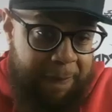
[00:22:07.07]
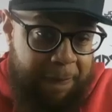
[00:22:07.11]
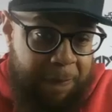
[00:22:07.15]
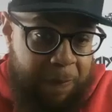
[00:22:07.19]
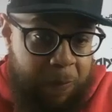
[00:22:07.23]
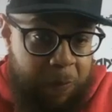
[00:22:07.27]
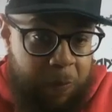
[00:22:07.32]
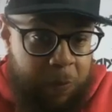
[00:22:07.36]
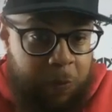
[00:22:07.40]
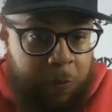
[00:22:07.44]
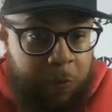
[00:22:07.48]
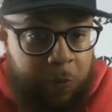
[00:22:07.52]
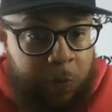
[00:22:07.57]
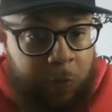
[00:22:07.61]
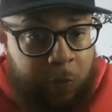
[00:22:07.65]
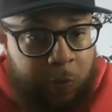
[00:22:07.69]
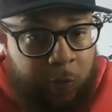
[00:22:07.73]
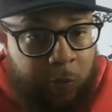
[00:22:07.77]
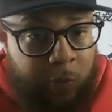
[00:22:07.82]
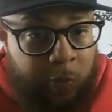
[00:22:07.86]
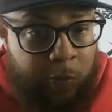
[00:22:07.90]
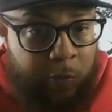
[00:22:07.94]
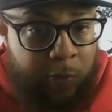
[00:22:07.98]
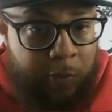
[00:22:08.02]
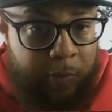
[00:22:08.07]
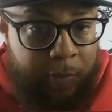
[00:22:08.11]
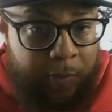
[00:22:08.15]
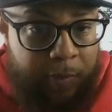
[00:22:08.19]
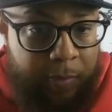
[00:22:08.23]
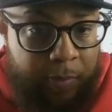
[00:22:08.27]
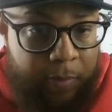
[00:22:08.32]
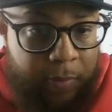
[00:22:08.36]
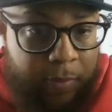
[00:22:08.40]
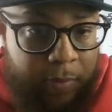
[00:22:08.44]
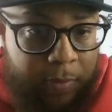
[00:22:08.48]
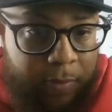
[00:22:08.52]

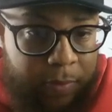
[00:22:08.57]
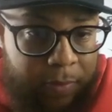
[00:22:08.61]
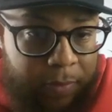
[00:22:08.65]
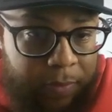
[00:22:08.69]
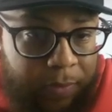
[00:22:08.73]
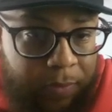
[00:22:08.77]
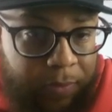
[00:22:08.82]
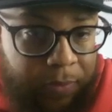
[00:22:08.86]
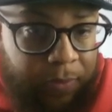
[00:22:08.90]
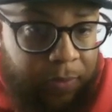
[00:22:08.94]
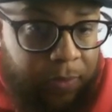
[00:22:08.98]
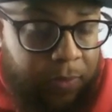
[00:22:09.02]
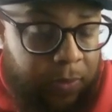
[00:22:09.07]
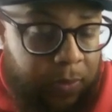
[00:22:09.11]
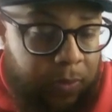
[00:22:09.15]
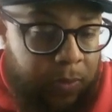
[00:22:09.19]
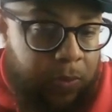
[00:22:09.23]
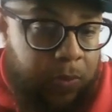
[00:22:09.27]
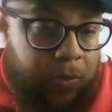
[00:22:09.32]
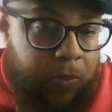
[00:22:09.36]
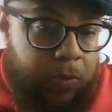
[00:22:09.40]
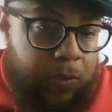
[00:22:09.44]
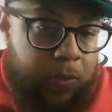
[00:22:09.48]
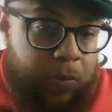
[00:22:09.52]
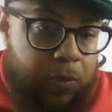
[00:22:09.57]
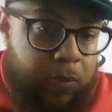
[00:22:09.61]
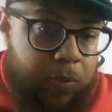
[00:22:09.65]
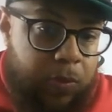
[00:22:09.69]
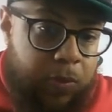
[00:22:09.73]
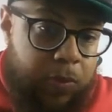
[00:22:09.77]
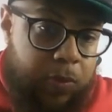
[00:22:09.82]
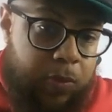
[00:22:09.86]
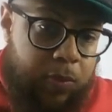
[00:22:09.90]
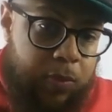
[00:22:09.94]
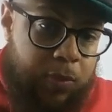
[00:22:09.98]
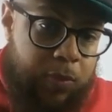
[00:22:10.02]

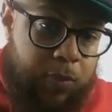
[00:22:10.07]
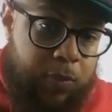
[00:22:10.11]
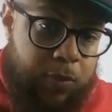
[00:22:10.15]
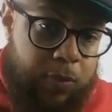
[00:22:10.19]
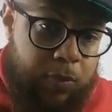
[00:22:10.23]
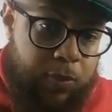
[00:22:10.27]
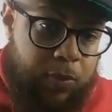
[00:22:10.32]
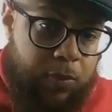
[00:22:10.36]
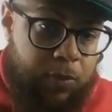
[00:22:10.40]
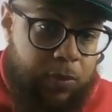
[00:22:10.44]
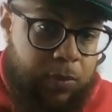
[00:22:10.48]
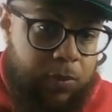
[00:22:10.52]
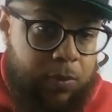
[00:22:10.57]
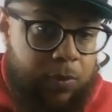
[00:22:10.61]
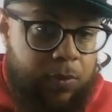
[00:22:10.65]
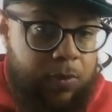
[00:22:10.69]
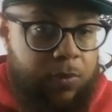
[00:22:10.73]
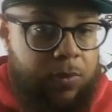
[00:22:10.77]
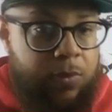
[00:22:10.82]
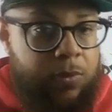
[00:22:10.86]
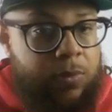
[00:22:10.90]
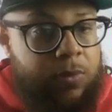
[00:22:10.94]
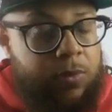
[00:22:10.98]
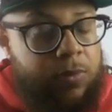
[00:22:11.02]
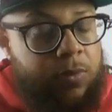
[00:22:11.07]
This person isn't speaking.